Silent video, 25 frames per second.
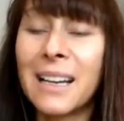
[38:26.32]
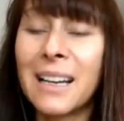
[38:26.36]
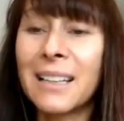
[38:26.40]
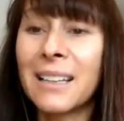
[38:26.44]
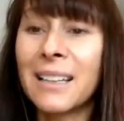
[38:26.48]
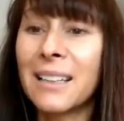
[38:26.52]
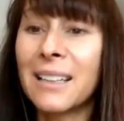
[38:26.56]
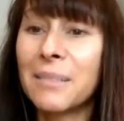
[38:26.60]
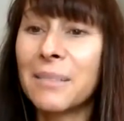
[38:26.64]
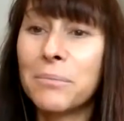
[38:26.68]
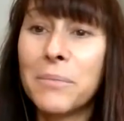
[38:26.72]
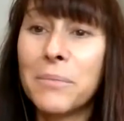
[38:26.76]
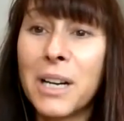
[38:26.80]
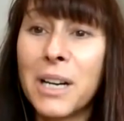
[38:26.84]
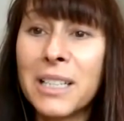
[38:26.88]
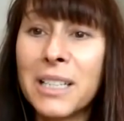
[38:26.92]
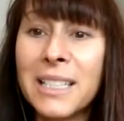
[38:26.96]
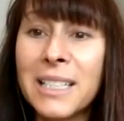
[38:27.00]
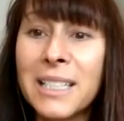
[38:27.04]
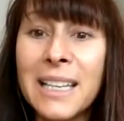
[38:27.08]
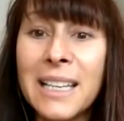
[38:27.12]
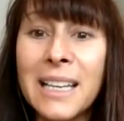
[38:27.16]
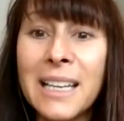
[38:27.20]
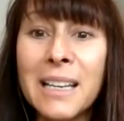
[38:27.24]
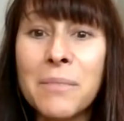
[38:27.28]

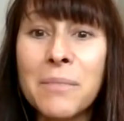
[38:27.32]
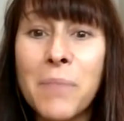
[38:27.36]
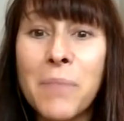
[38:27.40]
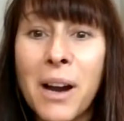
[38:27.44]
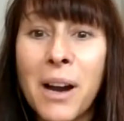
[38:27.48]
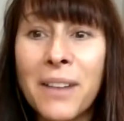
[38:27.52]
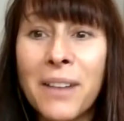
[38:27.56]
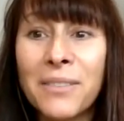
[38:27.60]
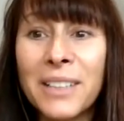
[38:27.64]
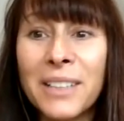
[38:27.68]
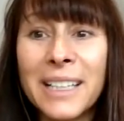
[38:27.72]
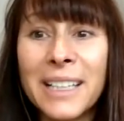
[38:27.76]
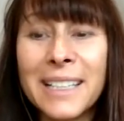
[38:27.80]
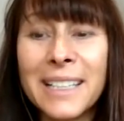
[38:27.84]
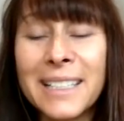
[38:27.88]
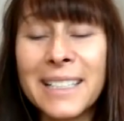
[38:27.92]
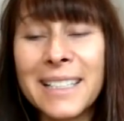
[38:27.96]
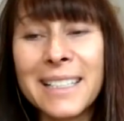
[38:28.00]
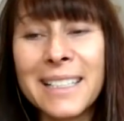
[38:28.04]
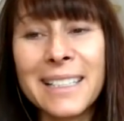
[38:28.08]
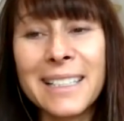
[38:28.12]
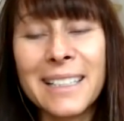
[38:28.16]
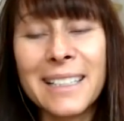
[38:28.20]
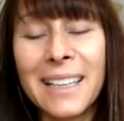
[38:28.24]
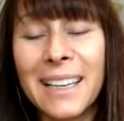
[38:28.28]
Martine
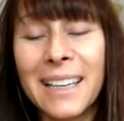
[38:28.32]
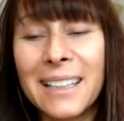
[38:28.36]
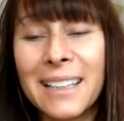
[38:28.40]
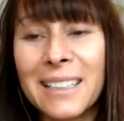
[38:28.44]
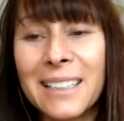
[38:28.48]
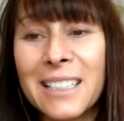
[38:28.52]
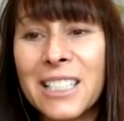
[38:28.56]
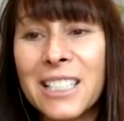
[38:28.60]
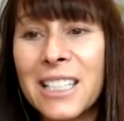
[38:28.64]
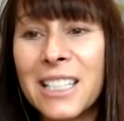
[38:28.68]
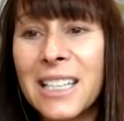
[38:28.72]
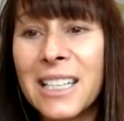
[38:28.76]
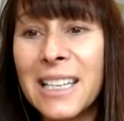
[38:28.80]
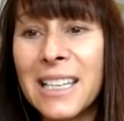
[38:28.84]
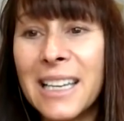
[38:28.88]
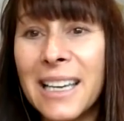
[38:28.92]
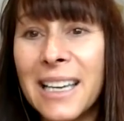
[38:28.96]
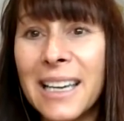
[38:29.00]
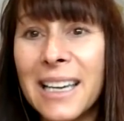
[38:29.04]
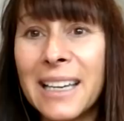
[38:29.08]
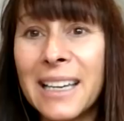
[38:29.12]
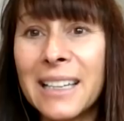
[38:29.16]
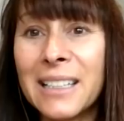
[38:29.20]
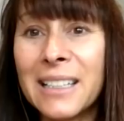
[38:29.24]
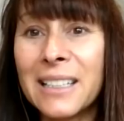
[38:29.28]
Marvelous. She
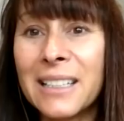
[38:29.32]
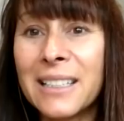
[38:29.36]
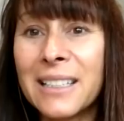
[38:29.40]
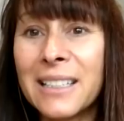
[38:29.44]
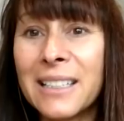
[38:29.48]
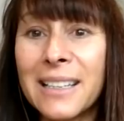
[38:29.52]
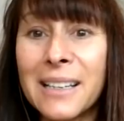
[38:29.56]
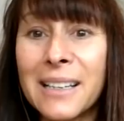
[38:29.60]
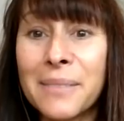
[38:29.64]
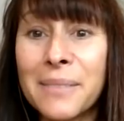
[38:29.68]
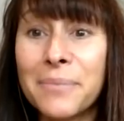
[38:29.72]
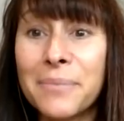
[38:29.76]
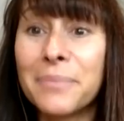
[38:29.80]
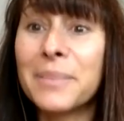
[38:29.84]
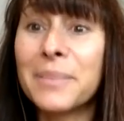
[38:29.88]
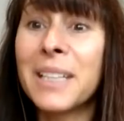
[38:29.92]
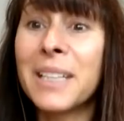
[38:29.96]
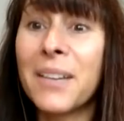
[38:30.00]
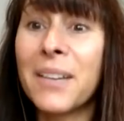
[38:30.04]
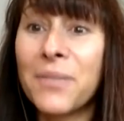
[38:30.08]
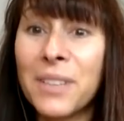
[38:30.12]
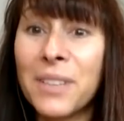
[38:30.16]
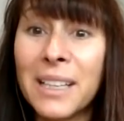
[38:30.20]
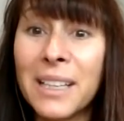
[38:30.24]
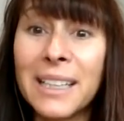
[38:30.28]
is
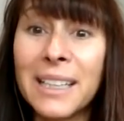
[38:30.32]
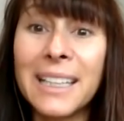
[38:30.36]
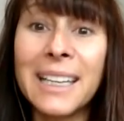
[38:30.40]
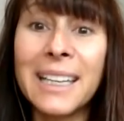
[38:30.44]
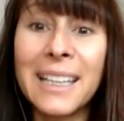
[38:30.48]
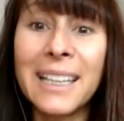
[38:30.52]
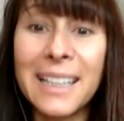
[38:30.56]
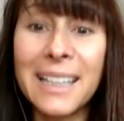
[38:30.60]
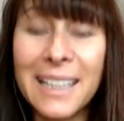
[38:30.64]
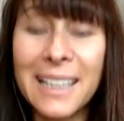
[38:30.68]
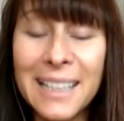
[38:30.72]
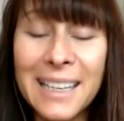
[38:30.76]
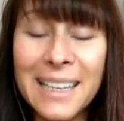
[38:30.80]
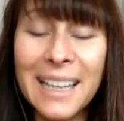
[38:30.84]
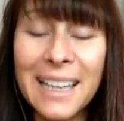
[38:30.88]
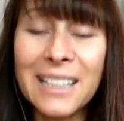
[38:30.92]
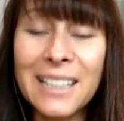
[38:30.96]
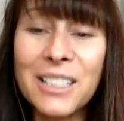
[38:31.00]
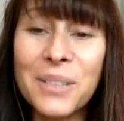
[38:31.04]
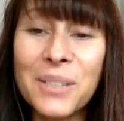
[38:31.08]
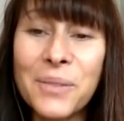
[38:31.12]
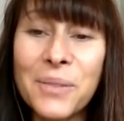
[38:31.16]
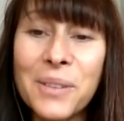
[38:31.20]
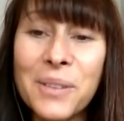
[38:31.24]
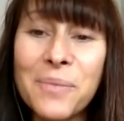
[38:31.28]
definitely in
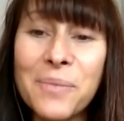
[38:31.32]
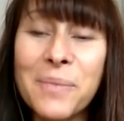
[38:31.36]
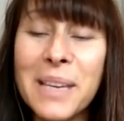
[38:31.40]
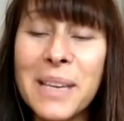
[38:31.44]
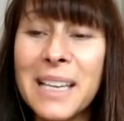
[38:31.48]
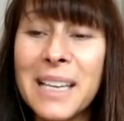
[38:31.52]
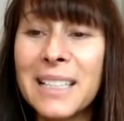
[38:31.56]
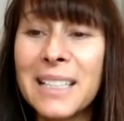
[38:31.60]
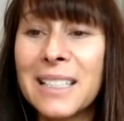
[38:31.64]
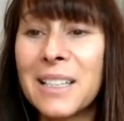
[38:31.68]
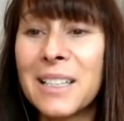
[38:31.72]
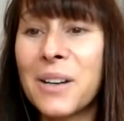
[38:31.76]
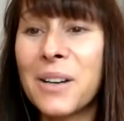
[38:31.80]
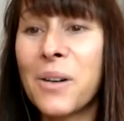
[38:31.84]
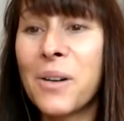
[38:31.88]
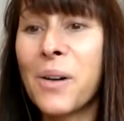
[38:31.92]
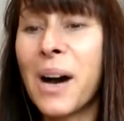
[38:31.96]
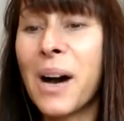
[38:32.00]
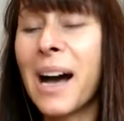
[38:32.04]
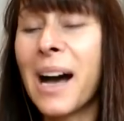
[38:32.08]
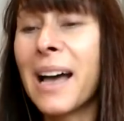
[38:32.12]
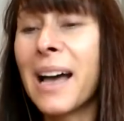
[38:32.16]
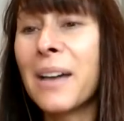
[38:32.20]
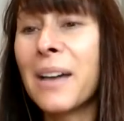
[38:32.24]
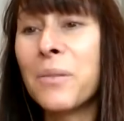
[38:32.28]
connection with me, so
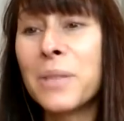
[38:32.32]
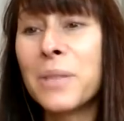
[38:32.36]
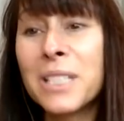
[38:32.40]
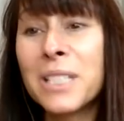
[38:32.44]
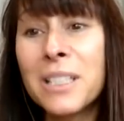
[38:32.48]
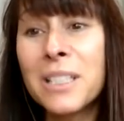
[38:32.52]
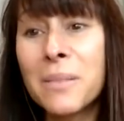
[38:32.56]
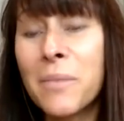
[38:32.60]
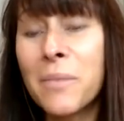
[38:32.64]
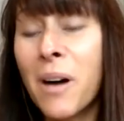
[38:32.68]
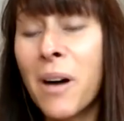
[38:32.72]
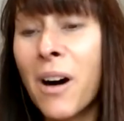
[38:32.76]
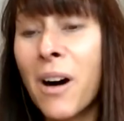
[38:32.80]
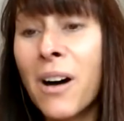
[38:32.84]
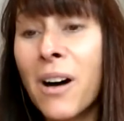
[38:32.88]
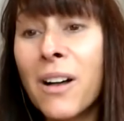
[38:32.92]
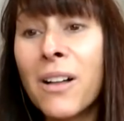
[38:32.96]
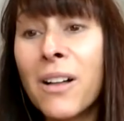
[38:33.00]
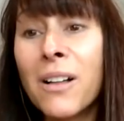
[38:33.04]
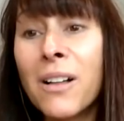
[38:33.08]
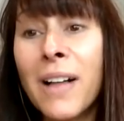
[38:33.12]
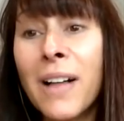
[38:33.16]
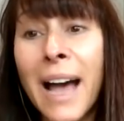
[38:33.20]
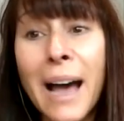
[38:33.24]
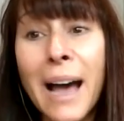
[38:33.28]
I wish them
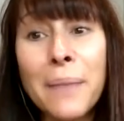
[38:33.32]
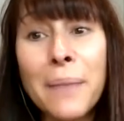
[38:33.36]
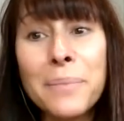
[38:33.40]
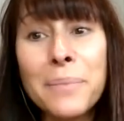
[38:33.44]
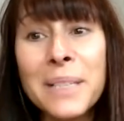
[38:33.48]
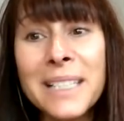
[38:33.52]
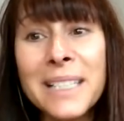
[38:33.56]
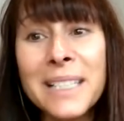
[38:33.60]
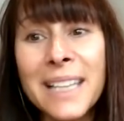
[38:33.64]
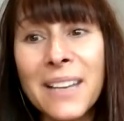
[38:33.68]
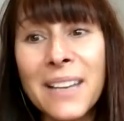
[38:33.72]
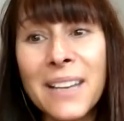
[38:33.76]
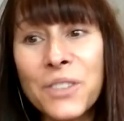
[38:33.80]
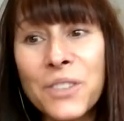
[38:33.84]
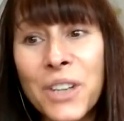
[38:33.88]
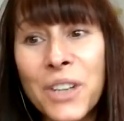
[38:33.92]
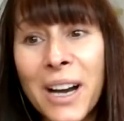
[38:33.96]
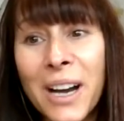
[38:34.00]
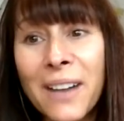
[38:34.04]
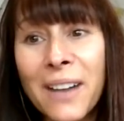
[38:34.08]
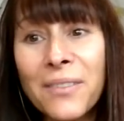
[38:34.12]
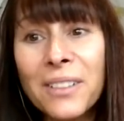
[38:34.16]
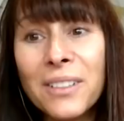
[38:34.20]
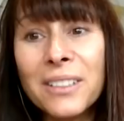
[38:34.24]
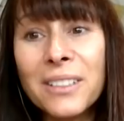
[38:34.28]
all happy, safe
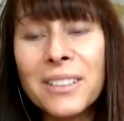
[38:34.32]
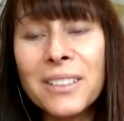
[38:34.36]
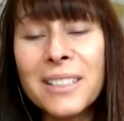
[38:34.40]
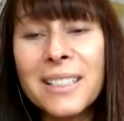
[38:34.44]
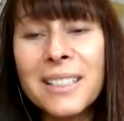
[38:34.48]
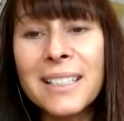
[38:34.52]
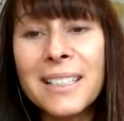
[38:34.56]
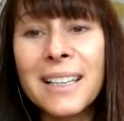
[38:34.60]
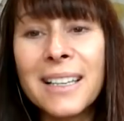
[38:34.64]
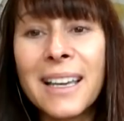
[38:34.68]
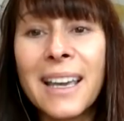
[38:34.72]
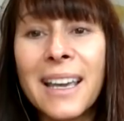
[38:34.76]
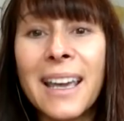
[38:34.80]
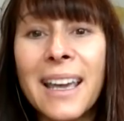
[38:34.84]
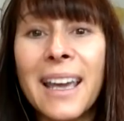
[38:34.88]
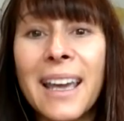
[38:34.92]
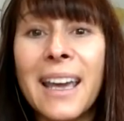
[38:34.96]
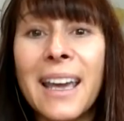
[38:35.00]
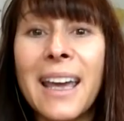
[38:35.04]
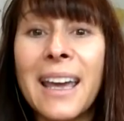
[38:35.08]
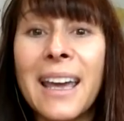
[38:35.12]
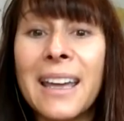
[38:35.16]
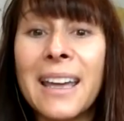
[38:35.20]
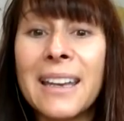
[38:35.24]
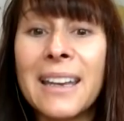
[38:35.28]
travels.
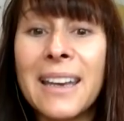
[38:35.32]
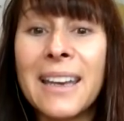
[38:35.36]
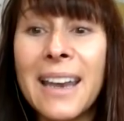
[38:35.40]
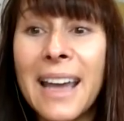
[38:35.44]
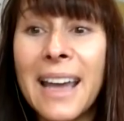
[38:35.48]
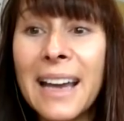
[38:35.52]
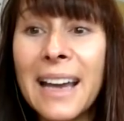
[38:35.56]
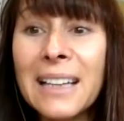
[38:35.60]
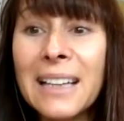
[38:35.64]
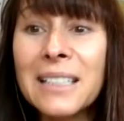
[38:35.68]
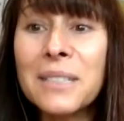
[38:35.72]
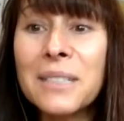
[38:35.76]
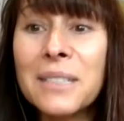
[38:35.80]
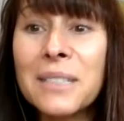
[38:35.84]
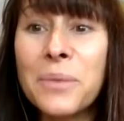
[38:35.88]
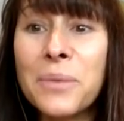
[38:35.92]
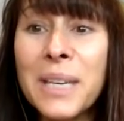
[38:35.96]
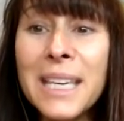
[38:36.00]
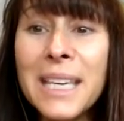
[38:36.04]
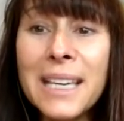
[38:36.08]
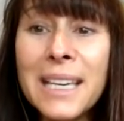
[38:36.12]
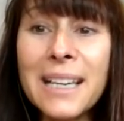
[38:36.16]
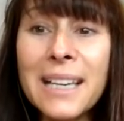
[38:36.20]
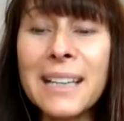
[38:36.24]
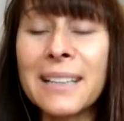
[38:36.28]
And next
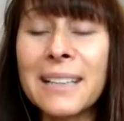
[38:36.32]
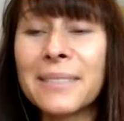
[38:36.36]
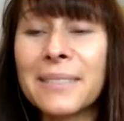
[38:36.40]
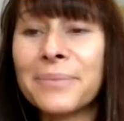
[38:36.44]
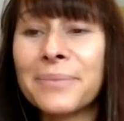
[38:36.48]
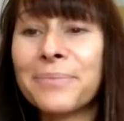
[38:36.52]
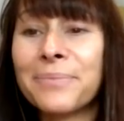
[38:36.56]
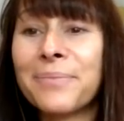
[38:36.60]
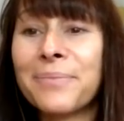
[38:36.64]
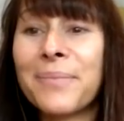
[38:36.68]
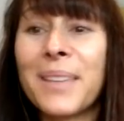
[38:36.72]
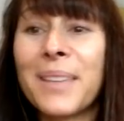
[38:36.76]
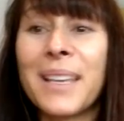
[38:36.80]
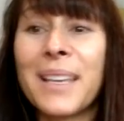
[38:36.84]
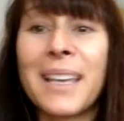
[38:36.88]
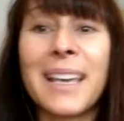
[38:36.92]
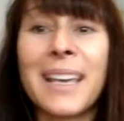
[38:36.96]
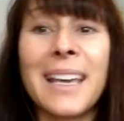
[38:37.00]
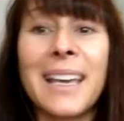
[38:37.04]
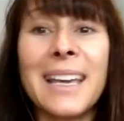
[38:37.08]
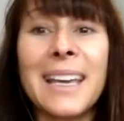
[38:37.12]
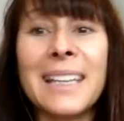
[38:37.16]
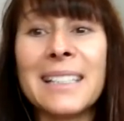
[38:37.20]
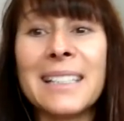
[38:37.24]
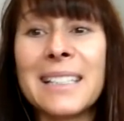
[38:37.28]
week,
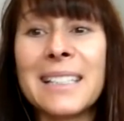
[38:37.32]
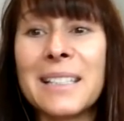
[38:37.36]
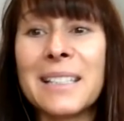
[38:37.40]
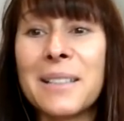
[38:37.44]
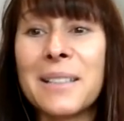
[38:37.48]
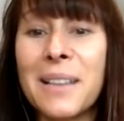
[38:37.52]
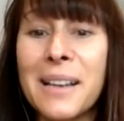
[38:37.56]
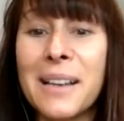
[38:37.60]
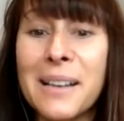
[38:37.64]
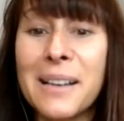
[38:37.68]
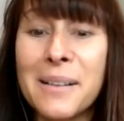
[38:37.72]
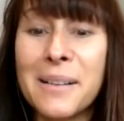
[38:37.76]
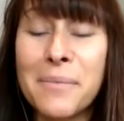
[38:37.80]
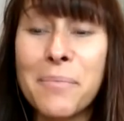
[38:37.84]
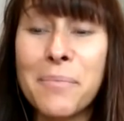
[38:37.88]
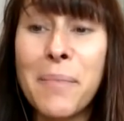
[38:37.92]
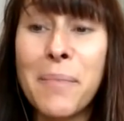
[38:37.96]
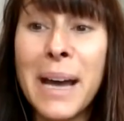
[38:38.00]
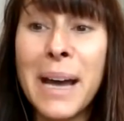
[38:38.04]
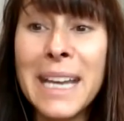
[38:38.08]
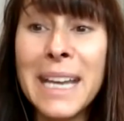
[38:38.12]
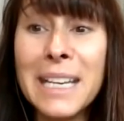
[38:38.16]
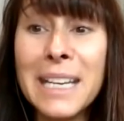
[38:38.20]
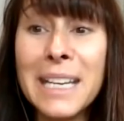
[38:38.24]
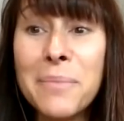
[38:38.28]
it's
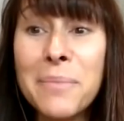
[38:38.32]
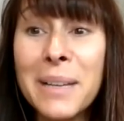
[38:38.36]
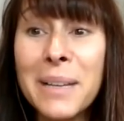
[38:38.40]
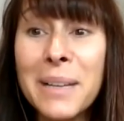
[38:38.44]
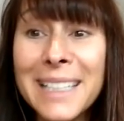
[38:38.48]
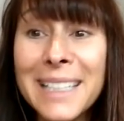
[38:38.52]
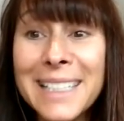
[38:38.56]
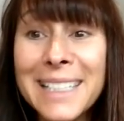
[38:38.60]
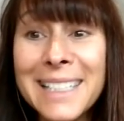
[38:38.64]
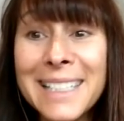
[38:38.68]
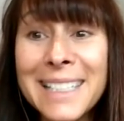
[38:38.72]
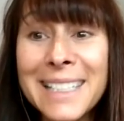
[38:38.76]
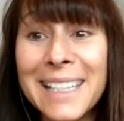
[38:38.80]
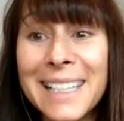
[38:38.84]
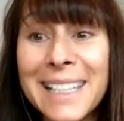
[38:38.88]
Mighty Melissa.